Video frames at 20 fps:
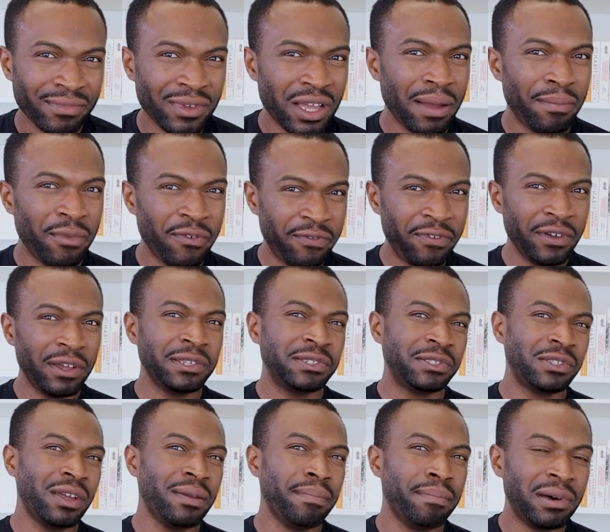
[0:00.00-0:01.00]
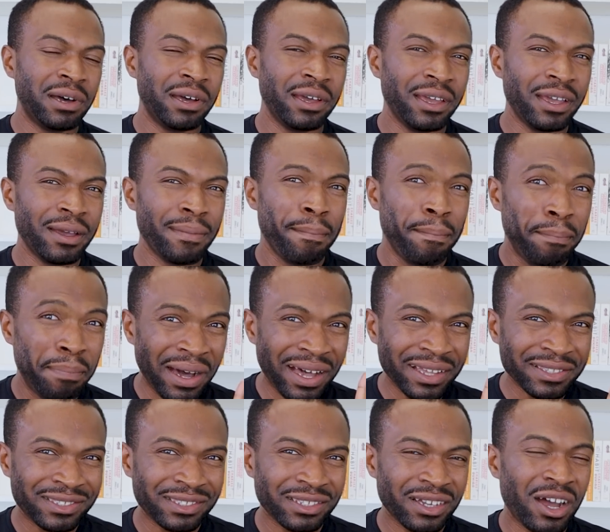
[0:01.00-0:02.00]
I'm a first-time buyer,
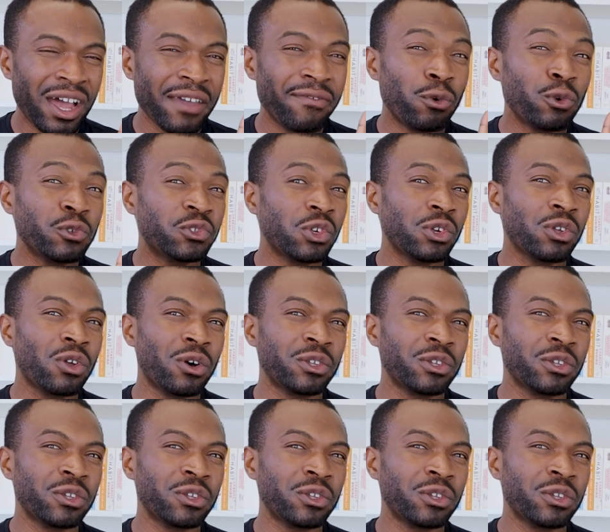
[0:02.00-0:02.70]
but I've also